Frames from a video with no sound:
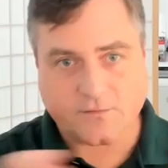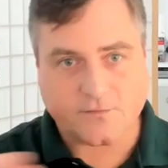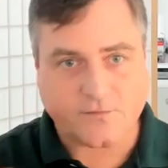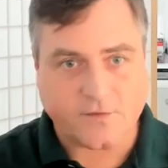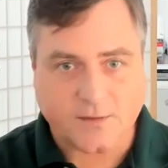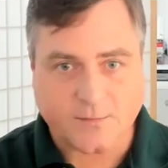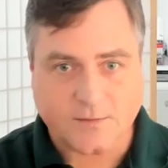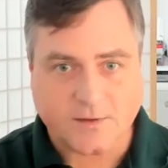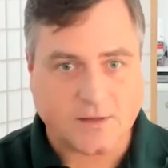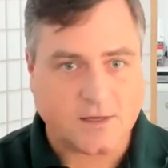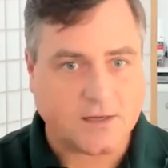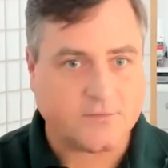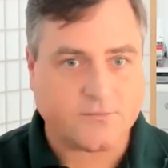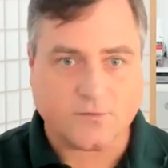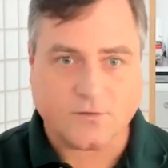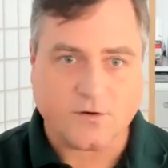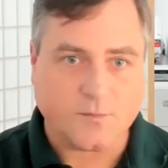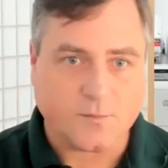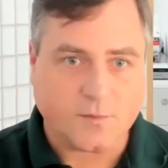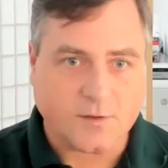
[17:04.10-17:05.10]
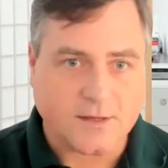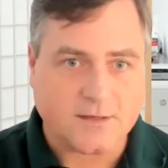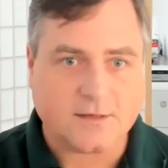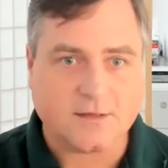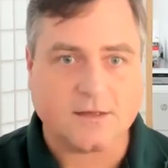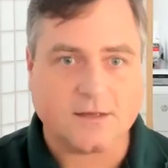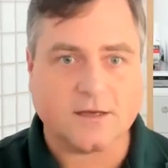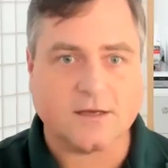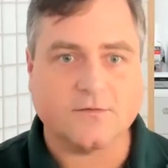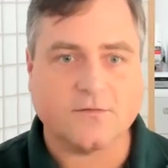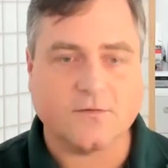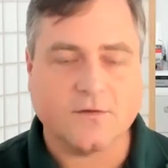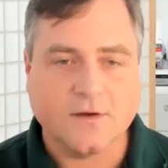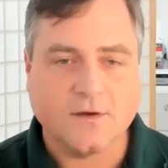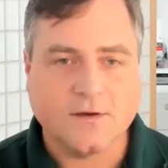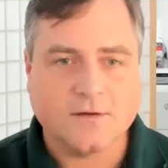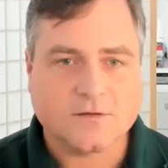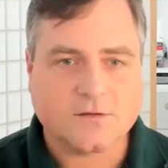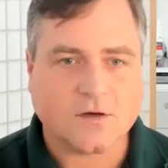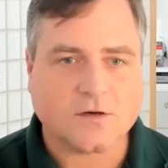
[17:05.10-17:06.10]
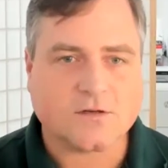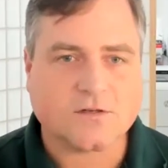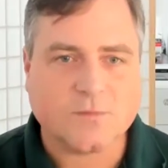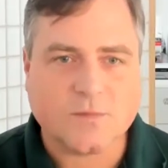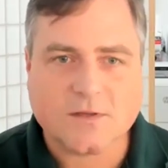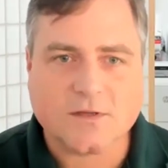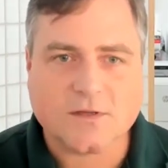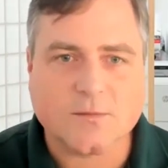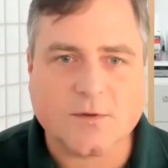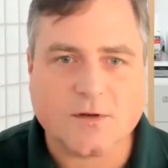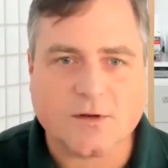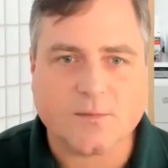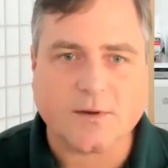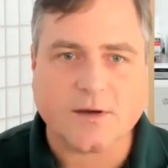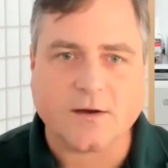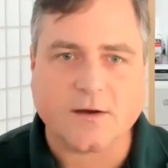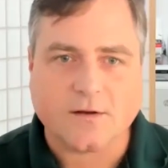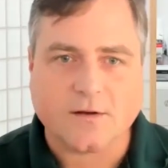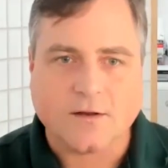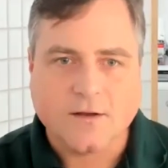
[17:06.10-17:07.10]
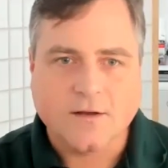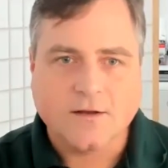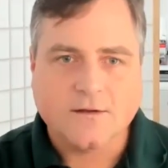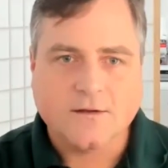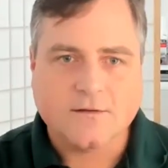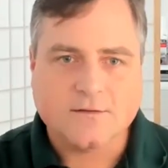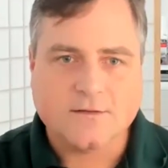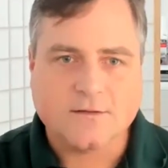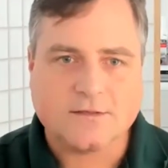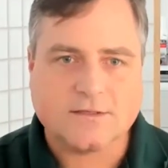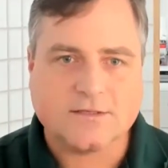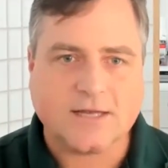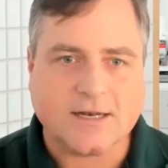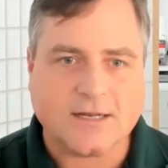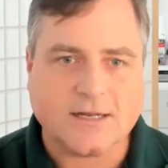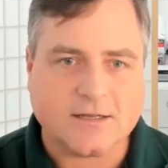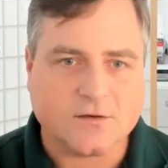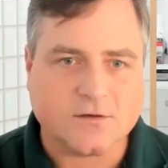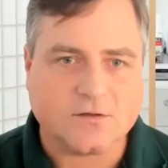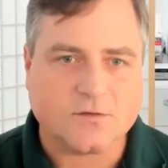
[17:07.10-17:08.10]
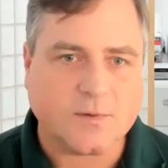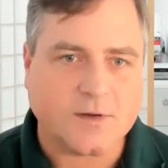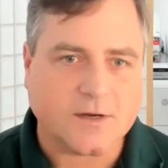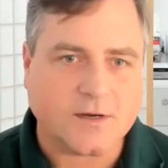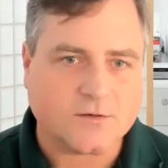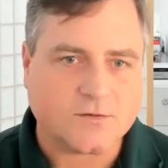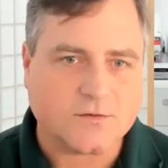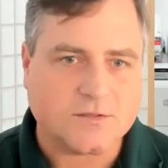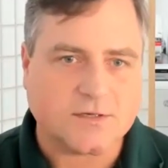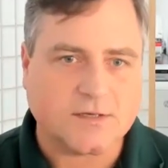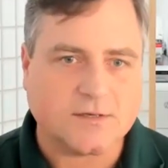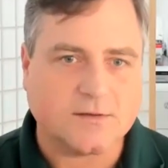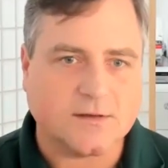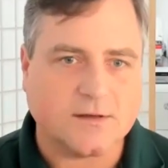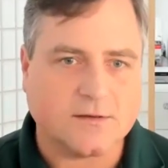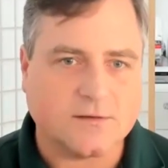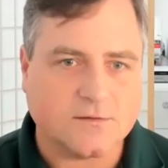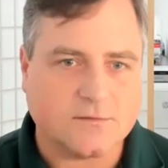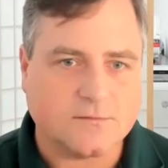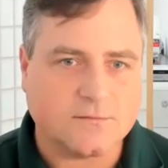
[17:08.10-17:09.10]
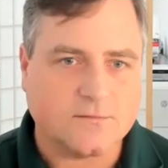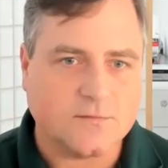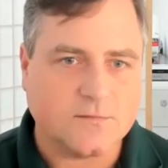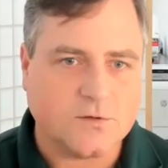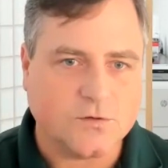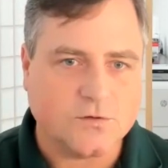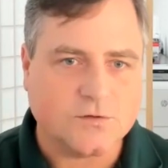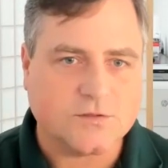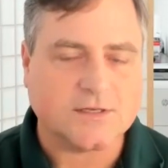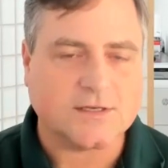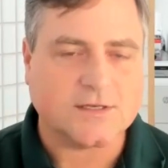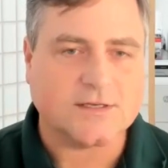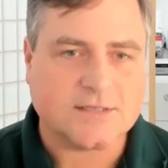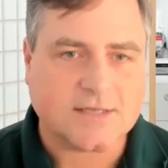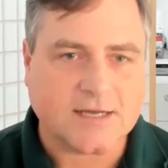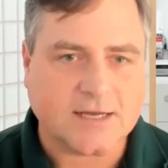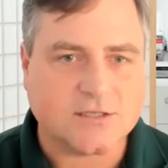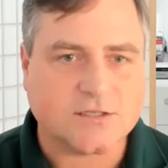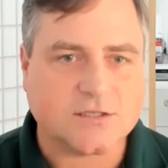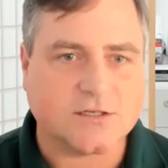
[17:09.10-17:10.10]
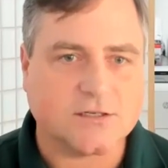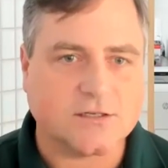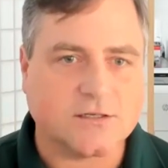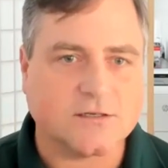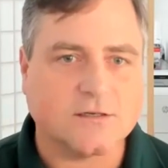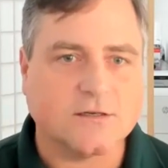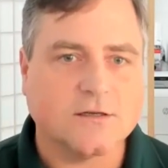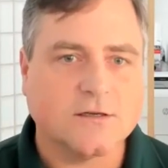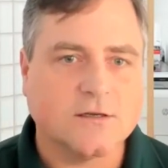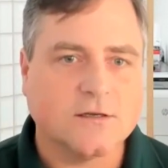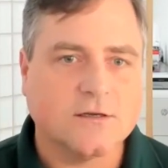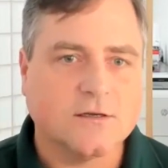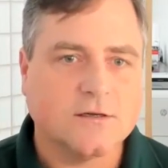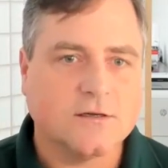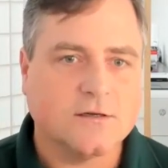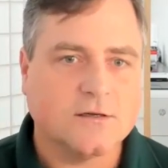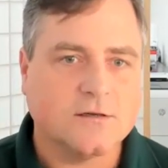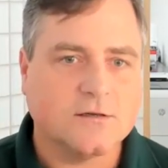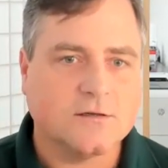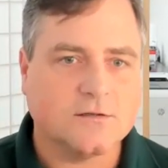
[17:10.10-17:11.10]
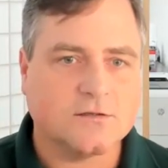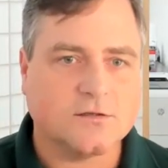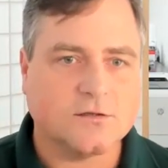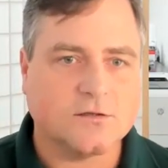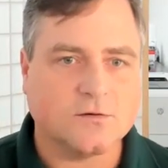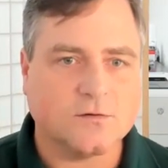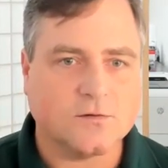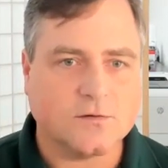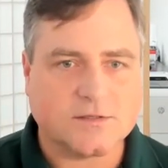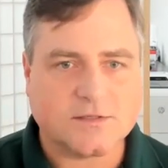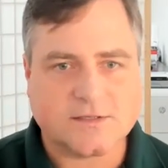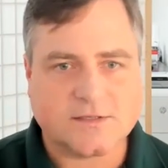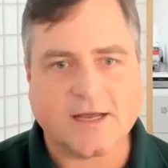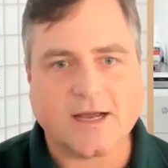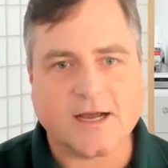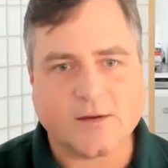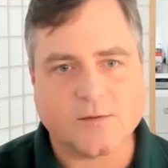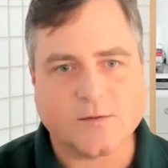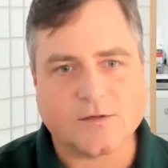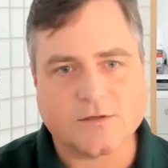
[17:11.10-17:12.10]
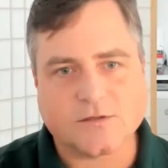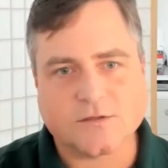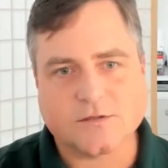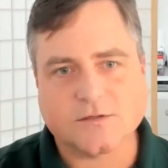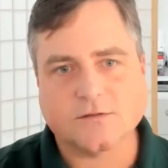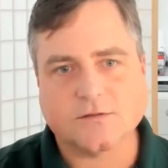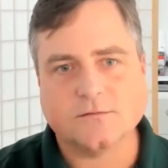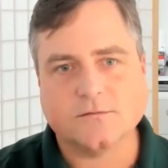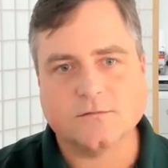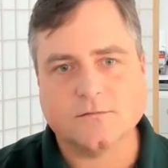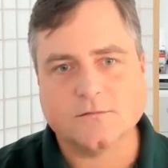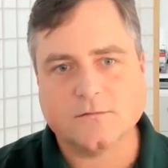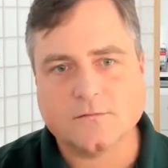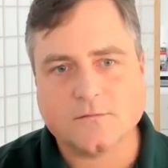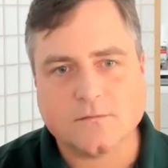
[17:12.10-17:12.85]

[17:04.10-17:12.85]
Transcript: and your family life or your blended life. Talk to me a little bit about setting those boundaries and using intention to establish